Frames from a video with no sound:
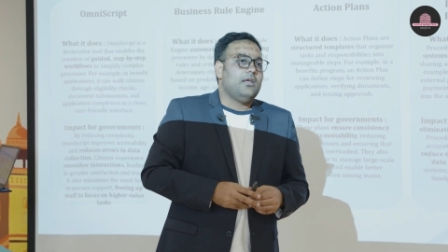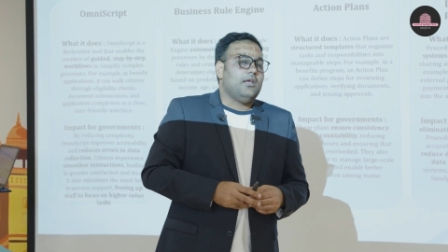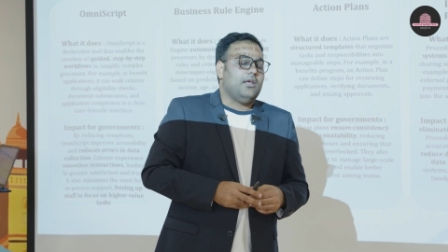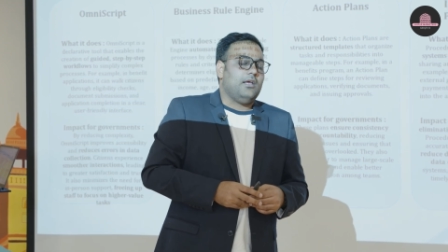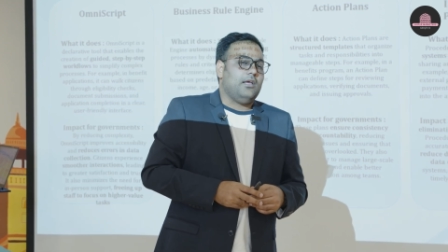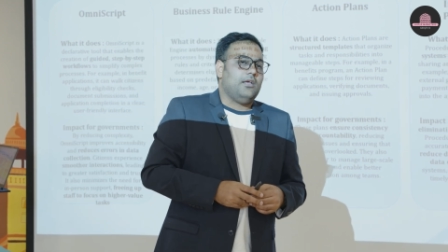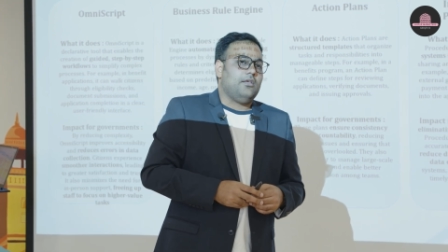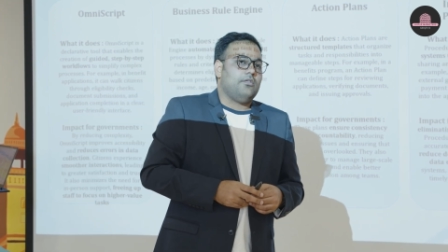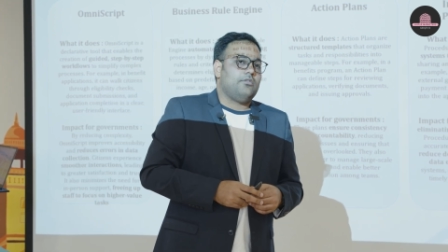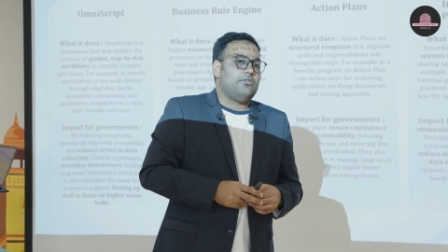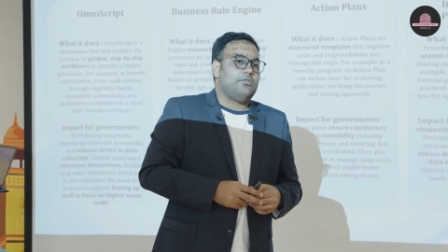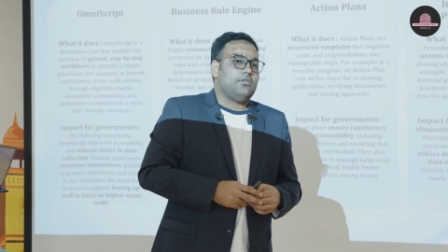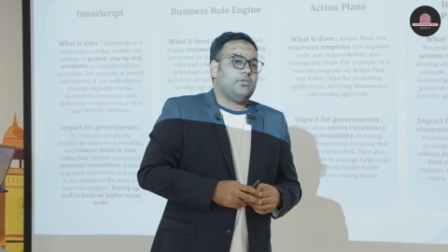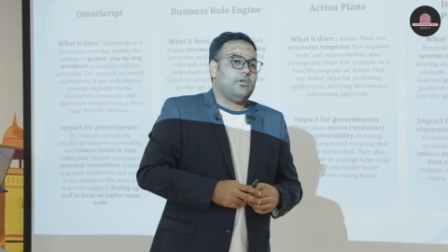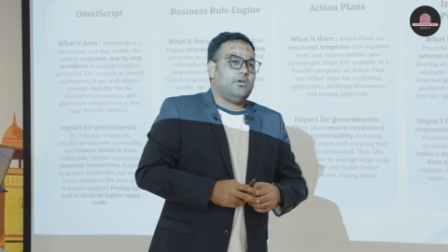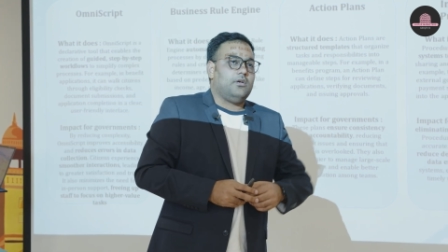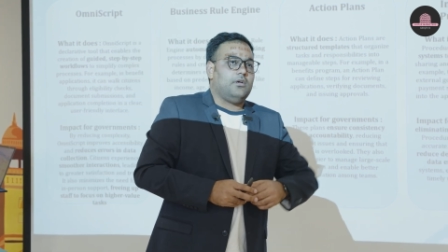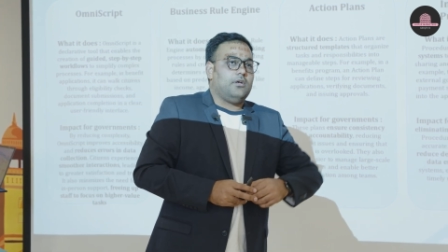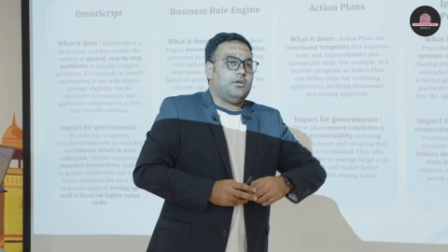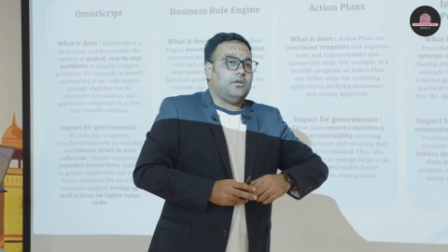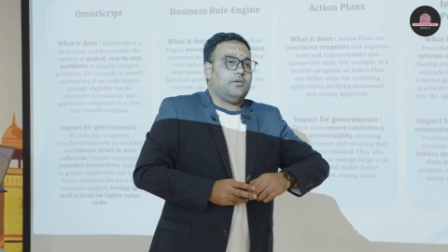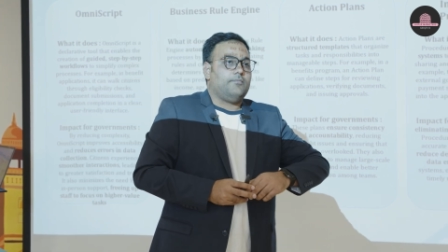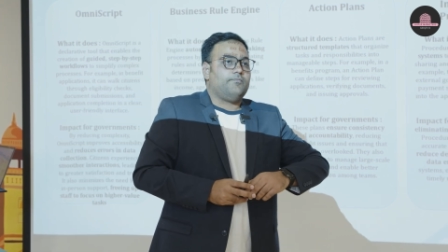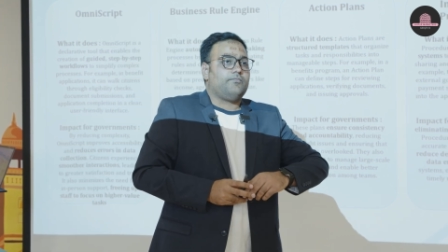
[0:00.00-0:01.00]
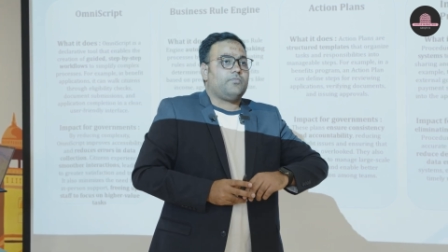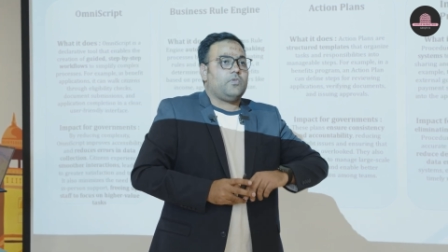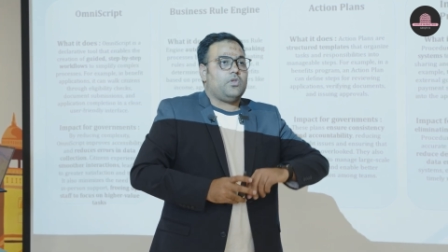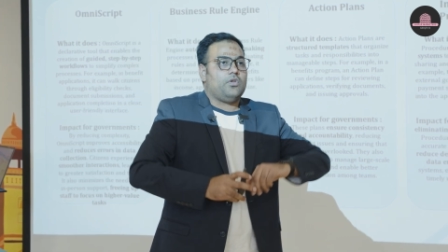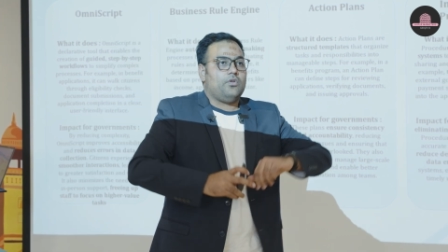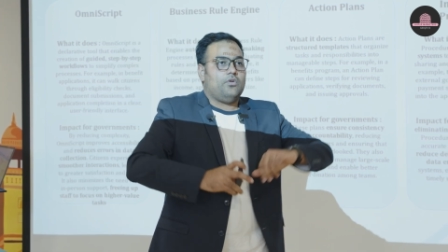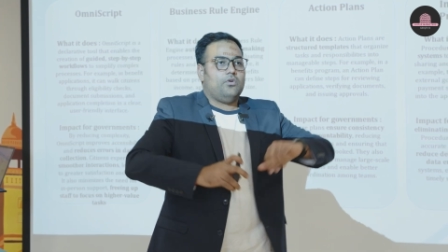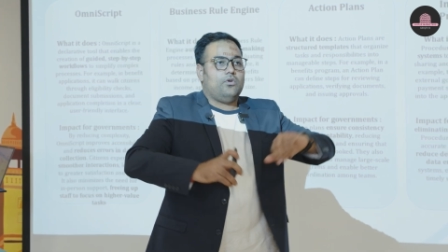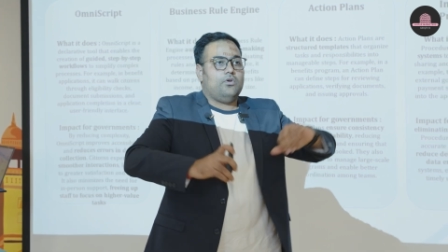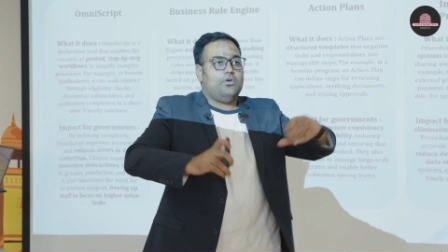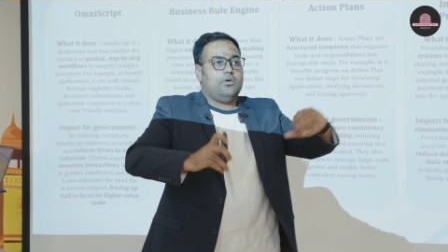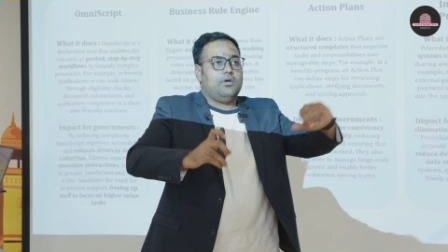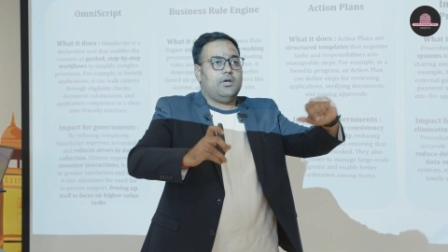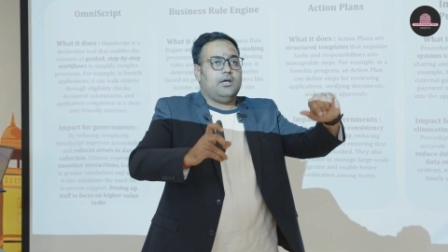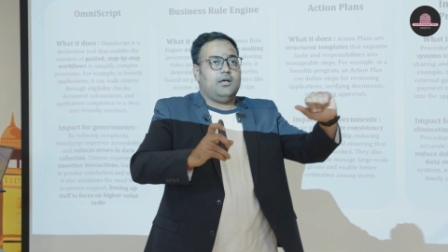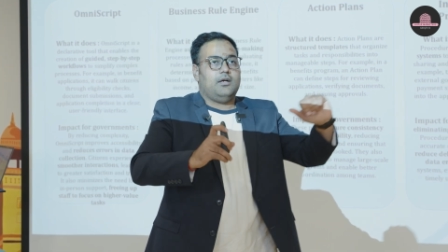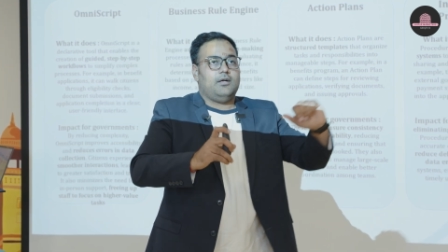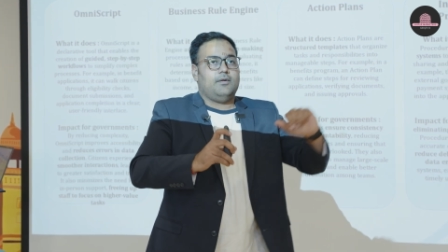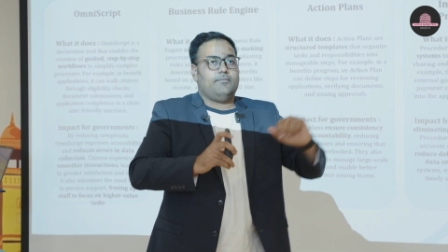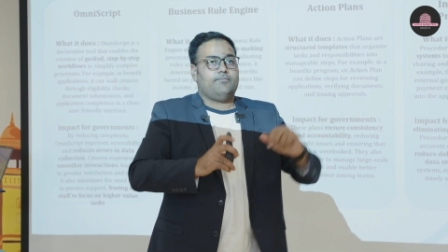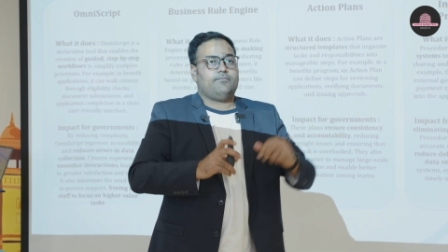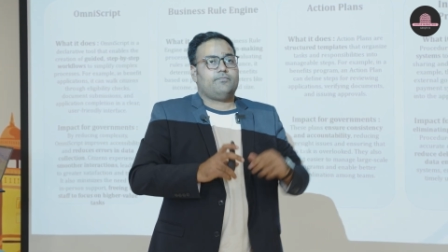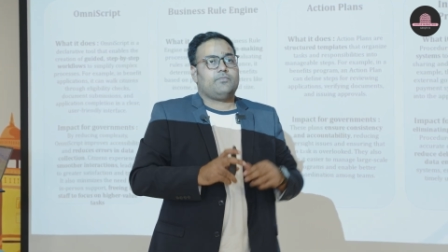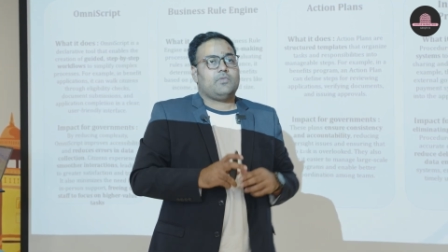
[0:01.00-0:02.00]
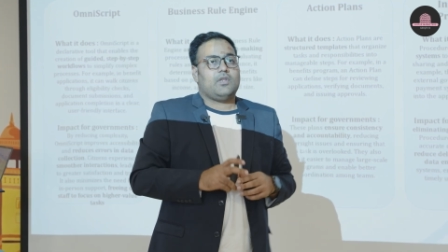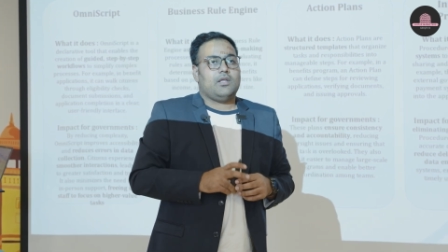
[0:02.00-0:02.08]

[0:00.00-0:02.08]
is, the